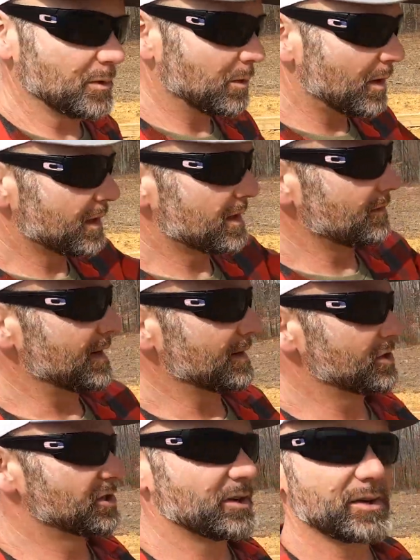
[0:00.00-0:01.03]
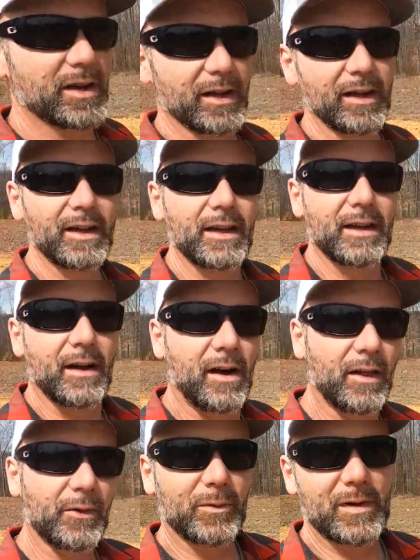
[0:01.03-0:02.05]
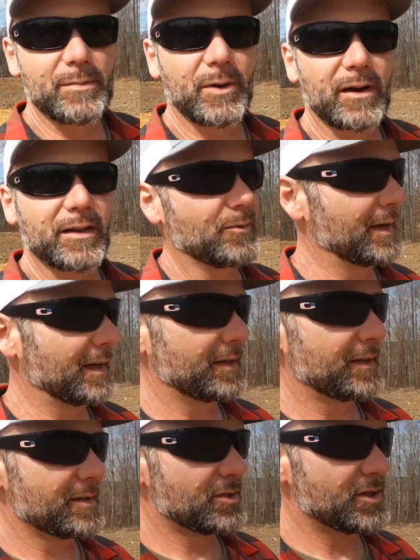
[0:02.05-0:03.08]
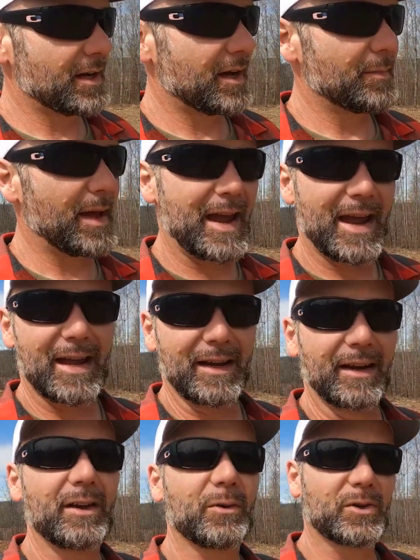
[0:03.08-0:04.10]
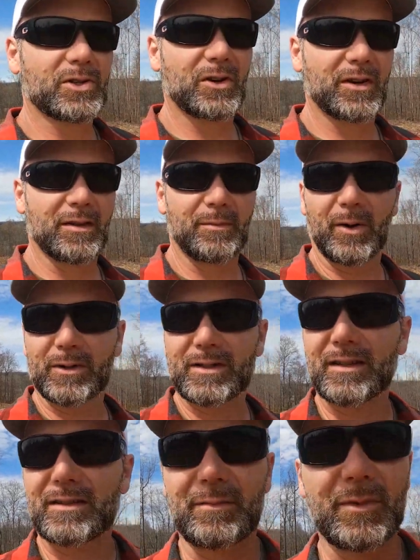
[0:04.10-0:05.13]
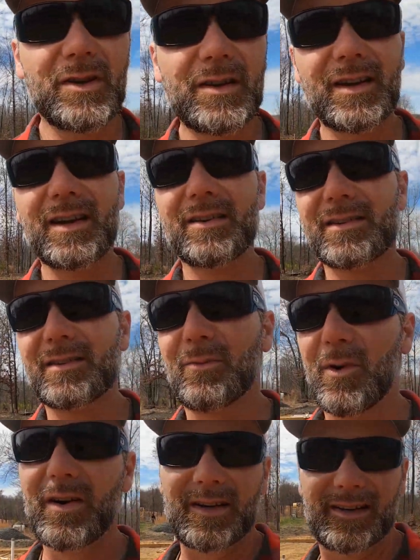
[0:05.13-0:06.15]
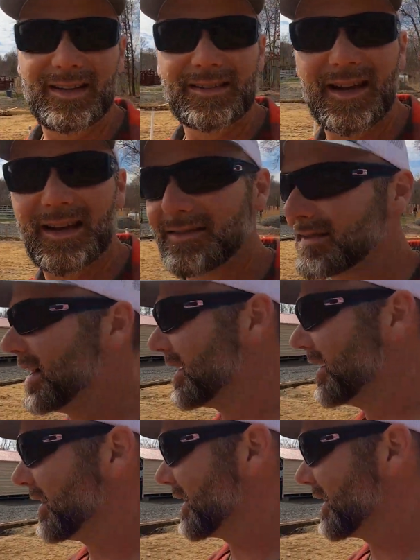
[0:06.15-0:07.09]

So we'll walk you around and show you all the rebar that went into this job, and we'll show you the bolt system. You're gonna hear some work, and these guys are out